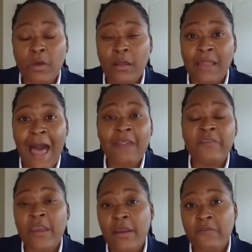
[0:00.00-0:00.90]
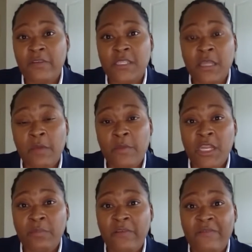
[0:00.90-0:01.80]
a lot of caregivers in the
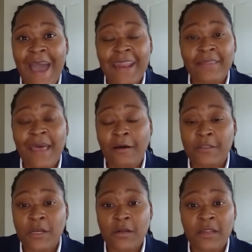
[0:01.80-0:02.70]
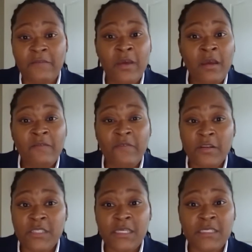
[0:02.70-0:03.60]
community providing that alternative
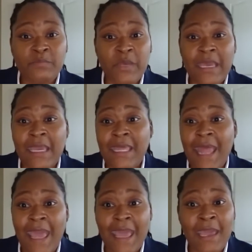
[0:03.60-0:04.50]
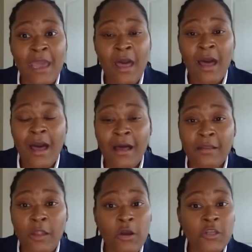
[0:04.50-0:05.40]
versus being in a
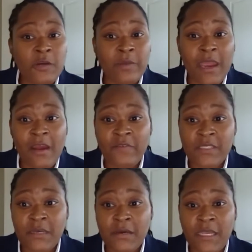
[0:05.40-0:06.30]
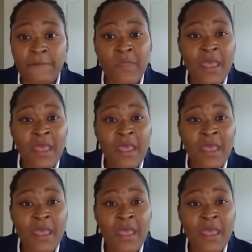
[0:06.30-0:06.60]
long-term care facility.